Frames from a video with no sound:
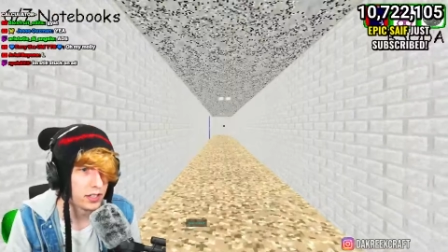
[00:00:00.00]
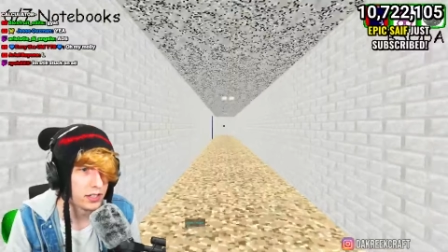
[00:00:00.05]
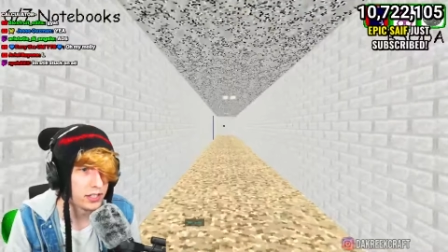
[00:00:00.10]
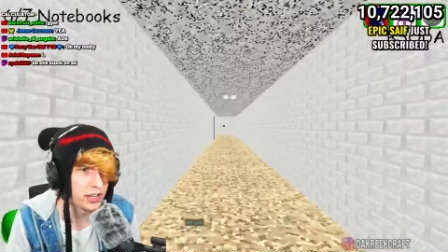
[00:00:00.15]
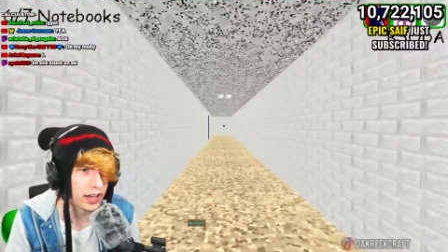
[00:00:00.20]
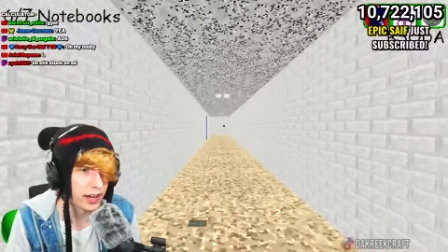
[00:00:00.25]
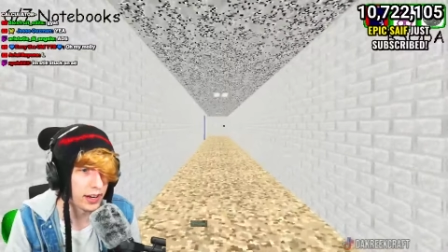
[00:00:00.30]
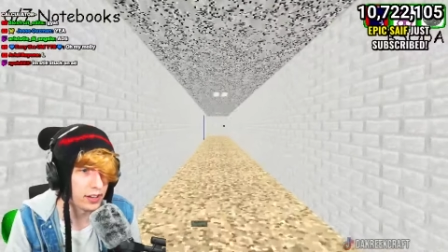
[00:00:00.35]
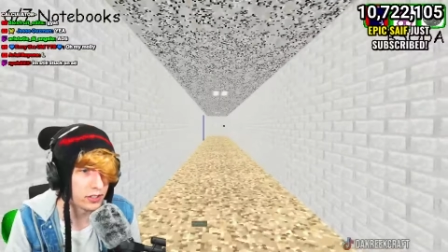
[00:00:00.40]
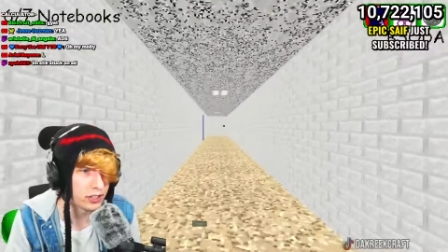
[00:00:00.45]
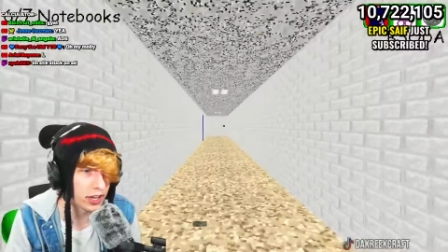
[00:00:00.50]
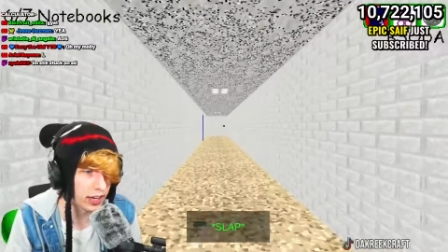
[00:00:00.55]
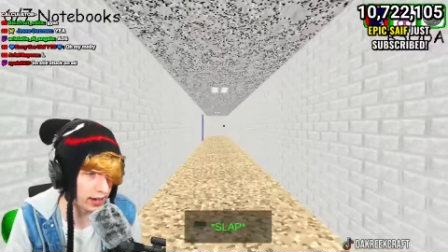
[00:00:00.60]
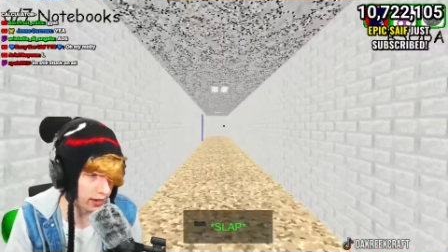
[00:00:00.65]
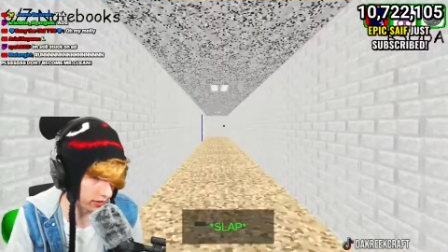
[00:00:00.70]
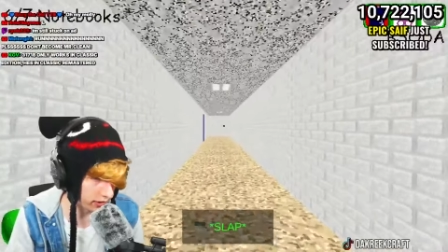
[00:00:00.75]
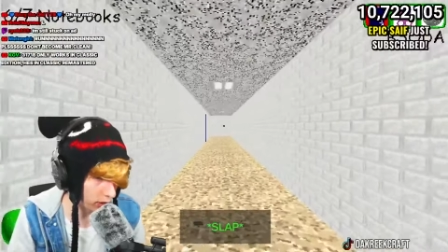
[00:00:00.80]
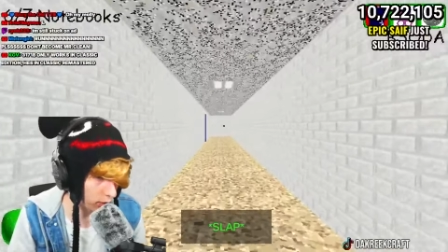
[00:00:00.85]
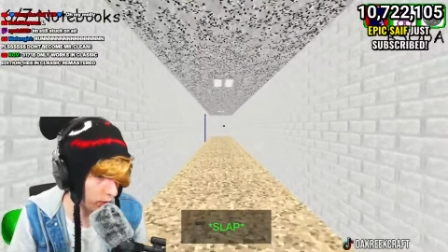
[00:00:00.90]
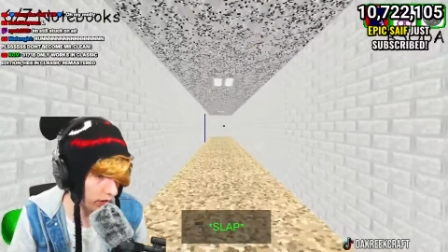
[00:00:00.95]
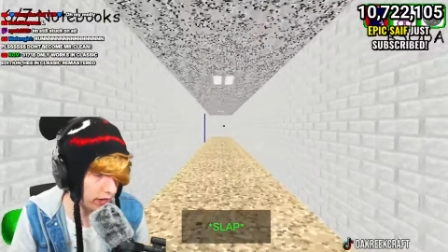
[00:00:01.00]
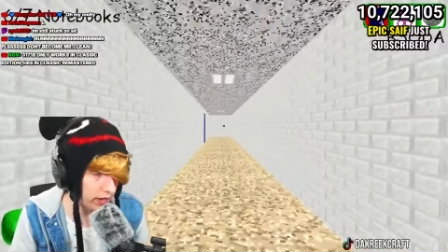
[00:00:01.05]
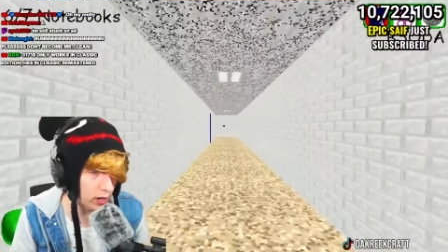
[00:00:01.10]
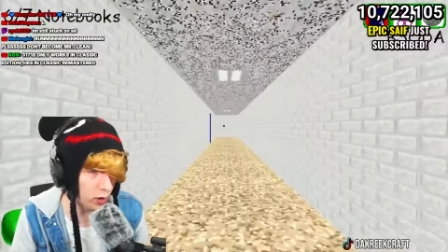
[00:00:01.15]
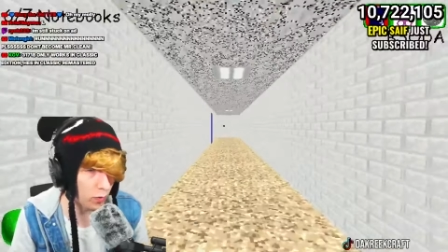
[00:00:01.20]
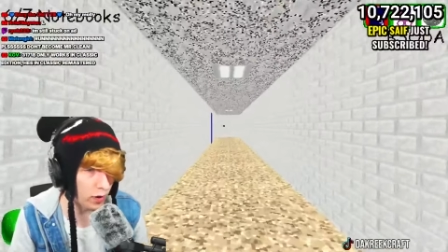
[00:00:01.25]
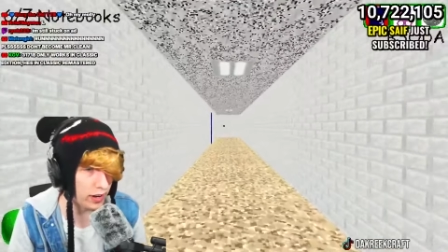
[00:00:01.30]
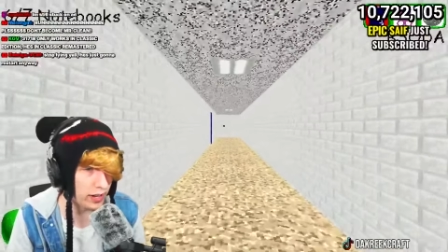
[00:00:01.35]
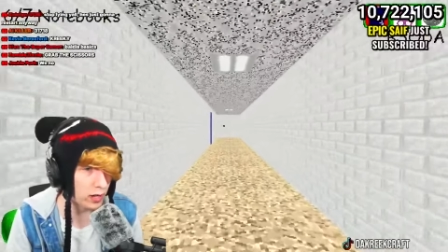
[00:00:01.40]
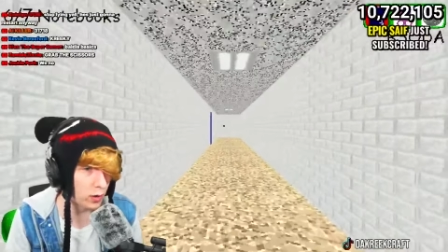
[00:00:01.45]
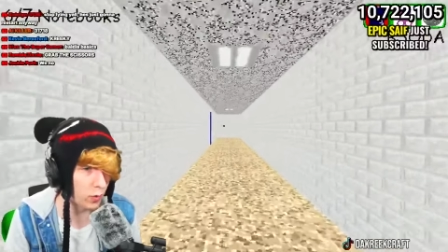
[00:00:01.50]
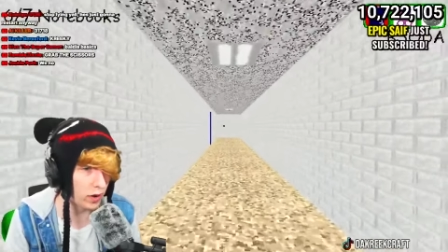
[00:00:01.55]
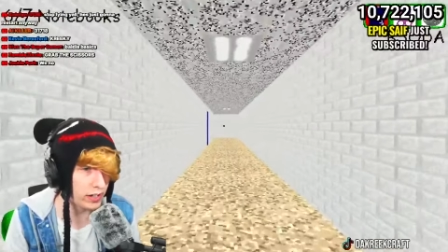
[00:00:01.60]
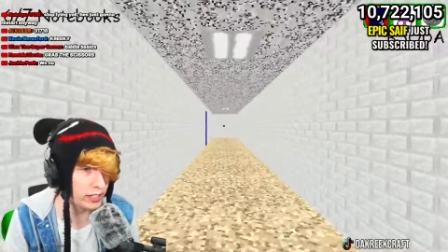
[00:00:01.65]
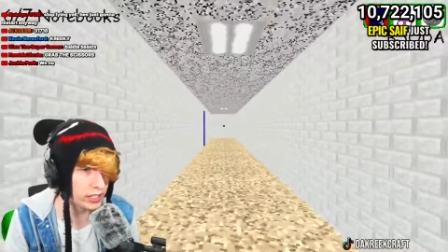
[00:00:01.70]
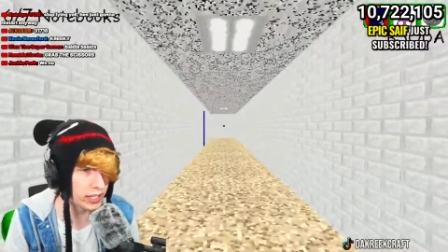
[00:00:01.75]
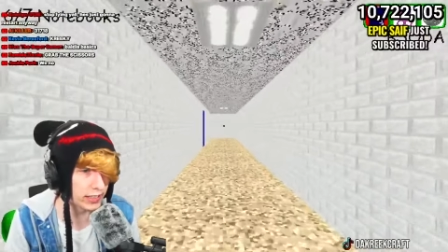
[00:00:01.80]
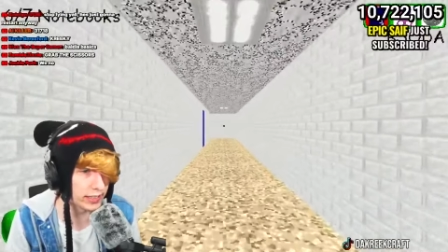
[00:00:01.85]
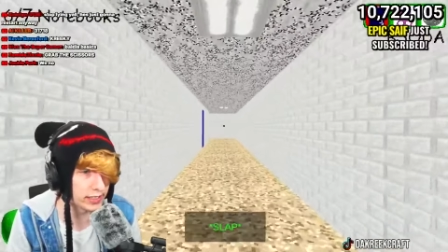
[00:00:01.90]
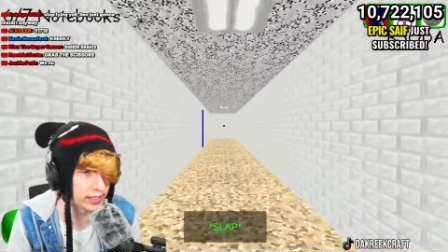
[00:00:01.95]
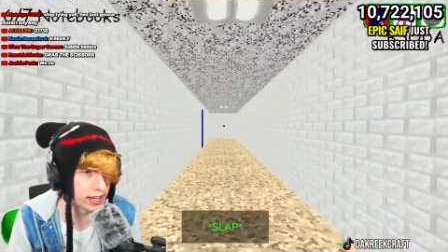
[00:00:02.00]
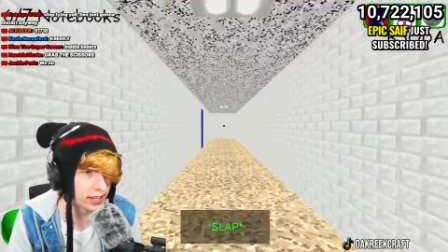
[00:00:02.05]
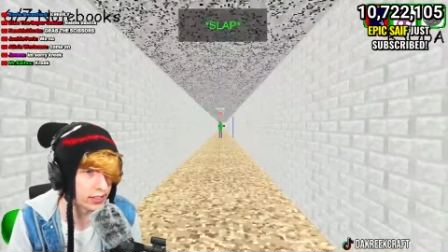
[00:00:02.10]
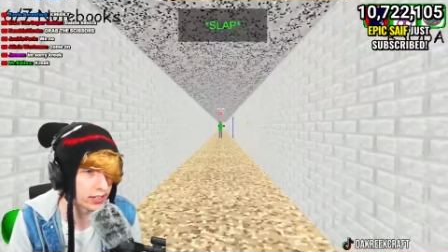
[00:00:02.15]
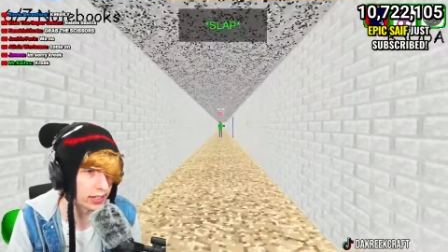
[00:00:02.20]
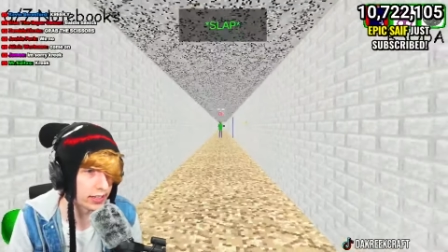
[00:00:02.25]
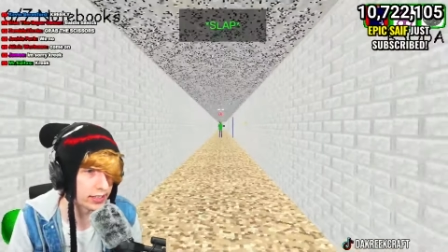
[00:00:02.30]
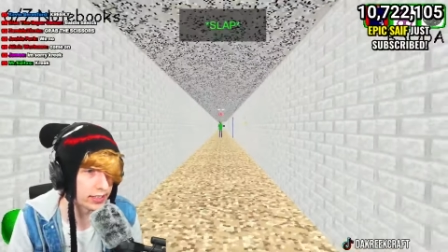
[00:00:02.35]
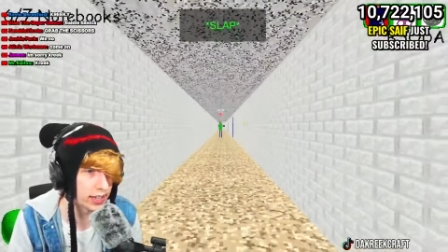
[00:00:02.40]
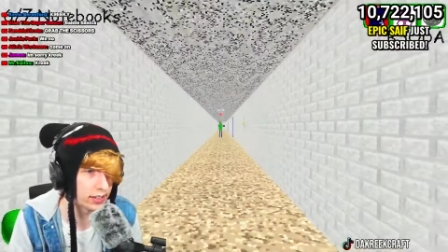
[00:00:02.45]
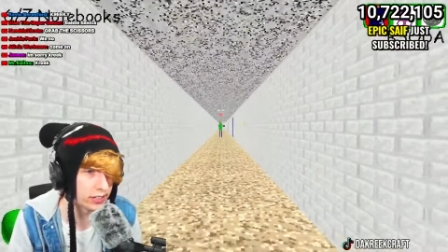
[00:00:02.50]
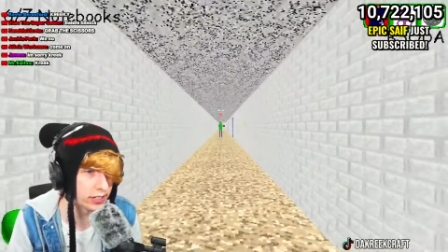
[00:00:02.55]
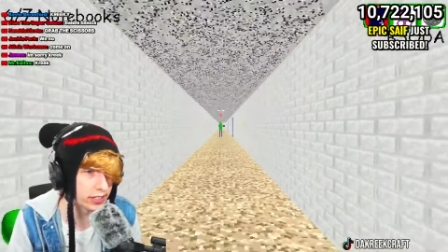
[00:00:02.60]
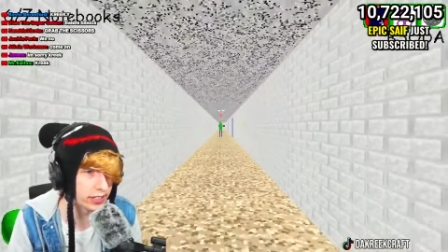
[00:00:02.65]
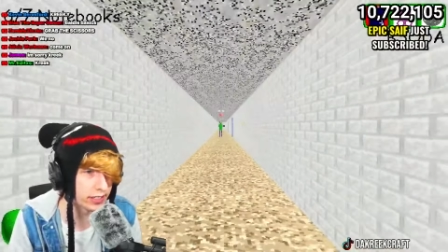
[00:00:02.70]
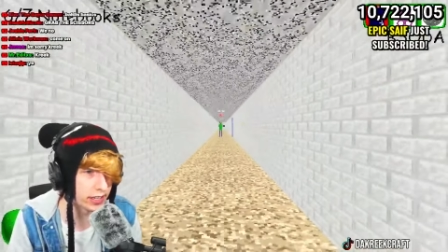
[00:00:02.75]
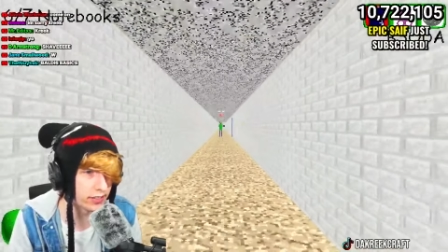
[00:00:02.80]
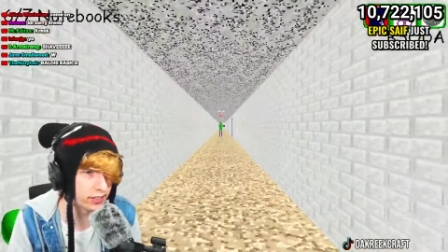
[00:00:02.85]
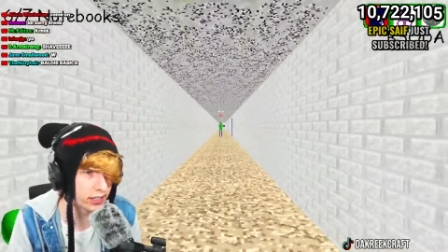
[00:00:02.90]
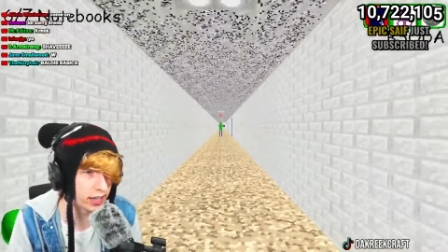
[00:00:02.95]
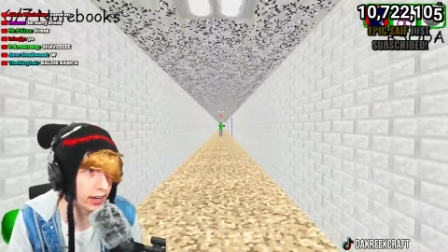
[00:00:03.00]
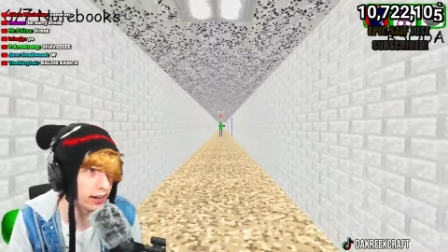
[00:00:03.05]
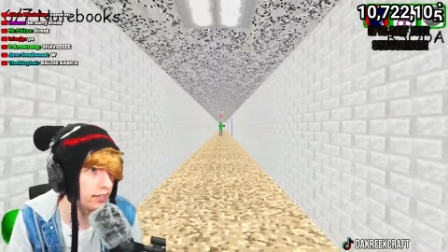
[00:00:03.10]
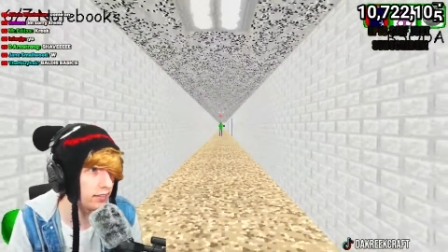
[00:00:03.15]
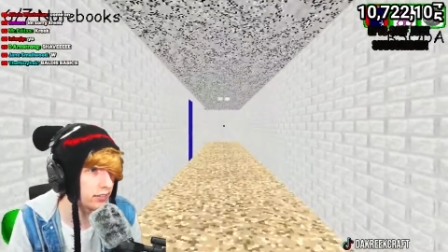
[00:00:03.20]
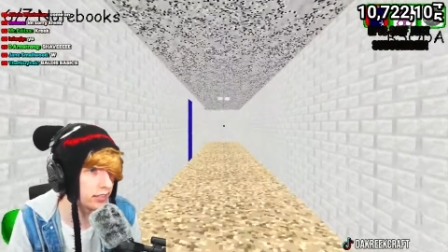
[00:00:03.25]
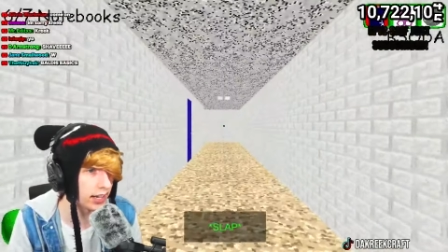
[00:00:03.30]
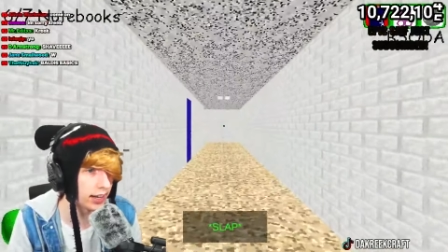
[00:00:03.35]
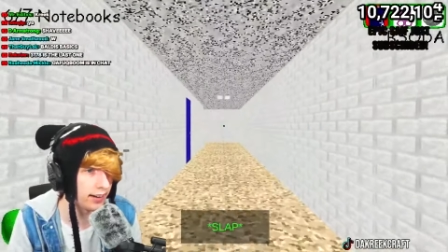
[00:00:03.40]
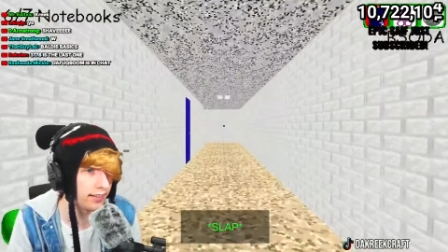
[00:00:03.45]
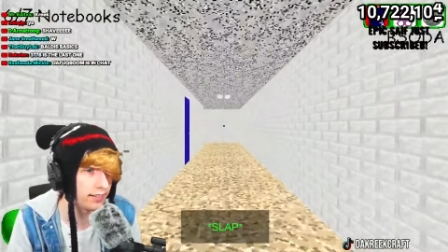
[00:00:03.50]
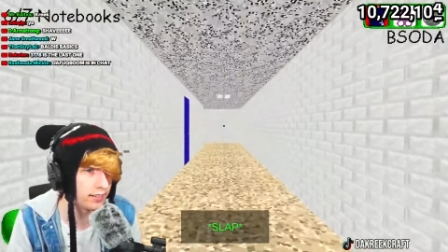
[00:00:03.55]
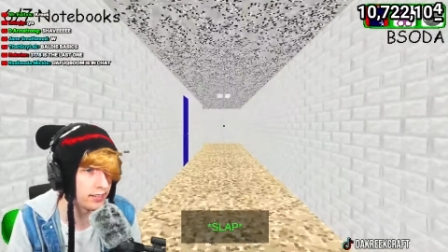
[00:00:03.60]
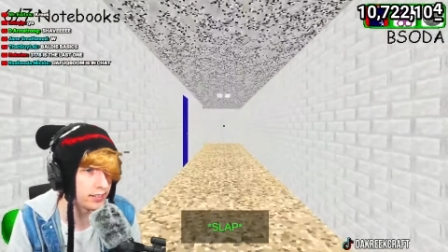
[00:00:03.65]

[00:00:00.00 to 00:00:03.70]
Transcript: Check it out. Check it out. Y'all ready? Y'all ready? Y'all ready? Check this out. Check this out. Check this out. Check it out. Check it out.